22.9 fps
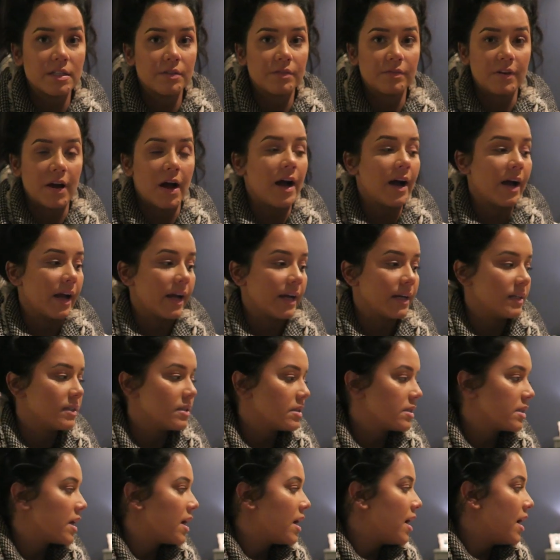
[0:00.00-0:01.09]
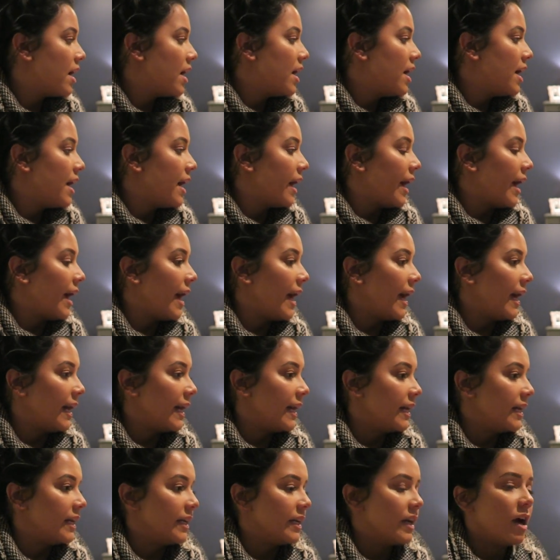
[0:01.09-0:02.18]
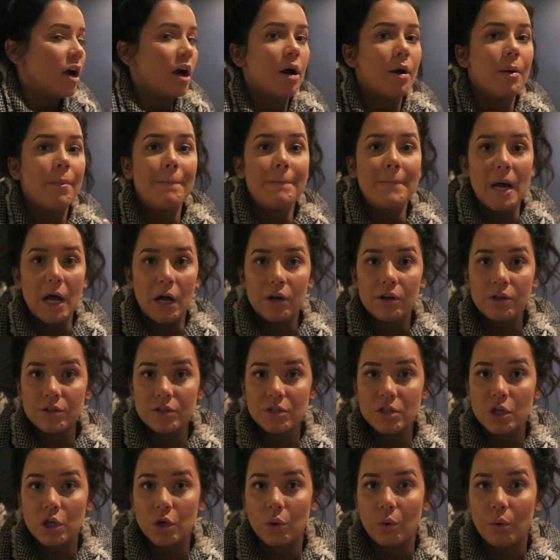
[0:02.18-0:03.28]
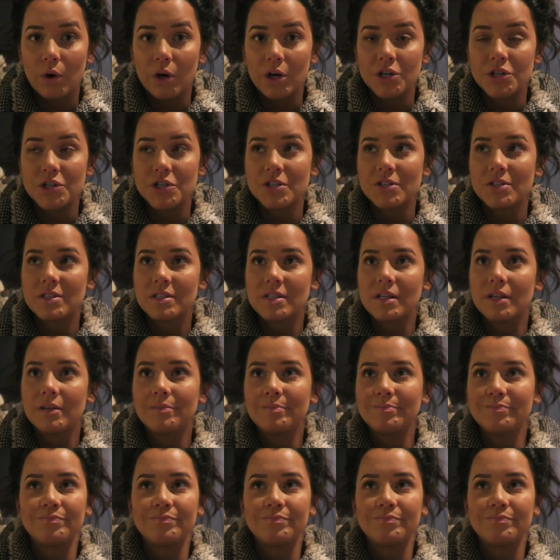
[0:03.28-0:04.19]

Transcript: to find a belt or just